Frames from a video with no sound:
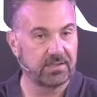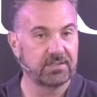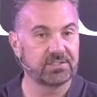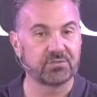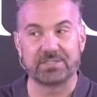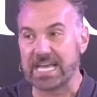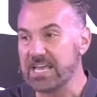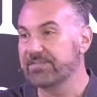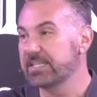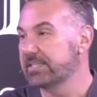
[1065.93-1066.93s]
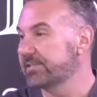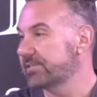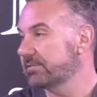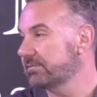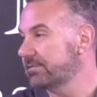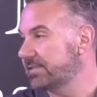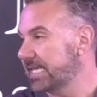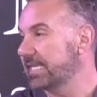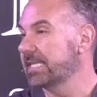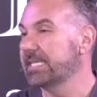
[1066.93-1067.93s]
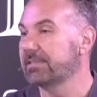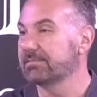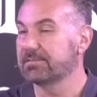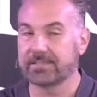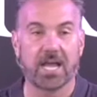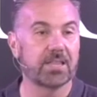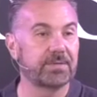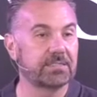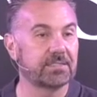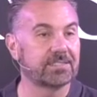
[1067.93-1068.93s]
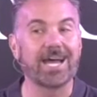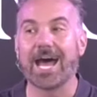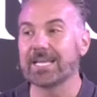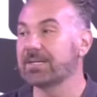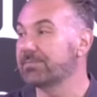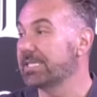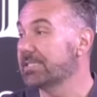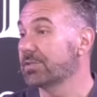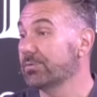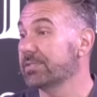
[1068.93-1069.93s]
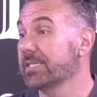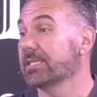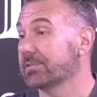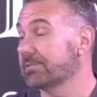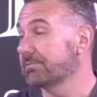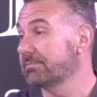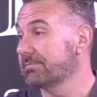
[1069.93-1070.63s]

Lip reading: So David is telling Solomon to tie up these loose ends,